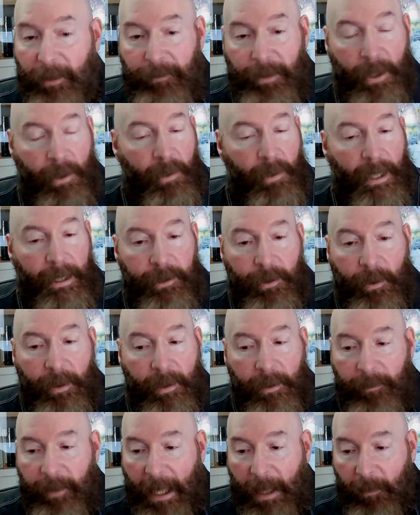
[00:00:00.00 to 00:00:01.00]
If you don't like
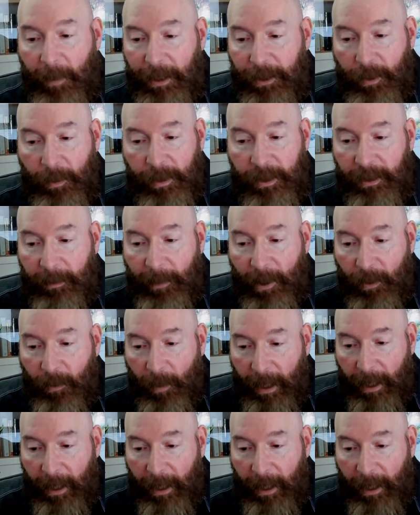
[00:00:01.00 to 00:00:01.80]
doing that way, doing some other